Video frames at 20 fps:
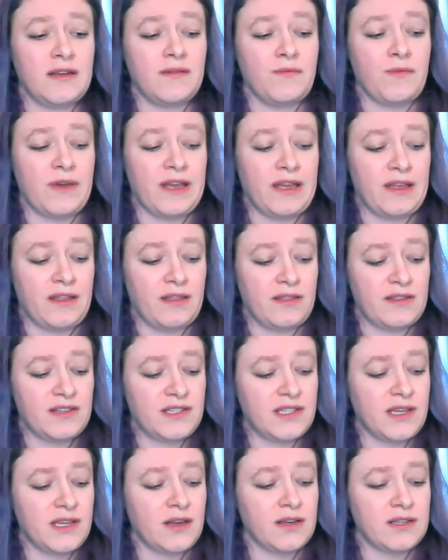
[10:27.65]
with
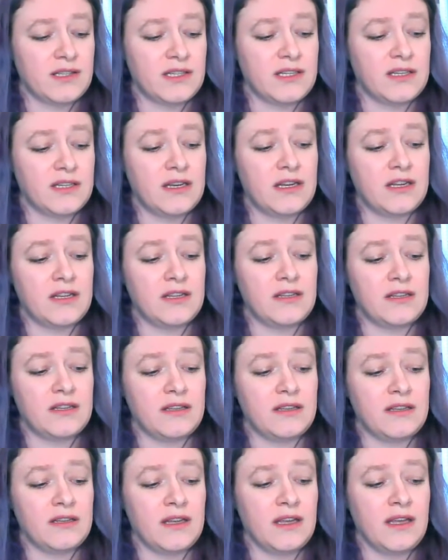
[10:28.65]

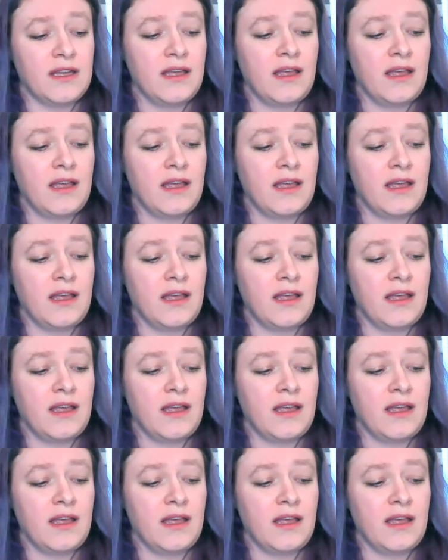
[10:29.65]
certain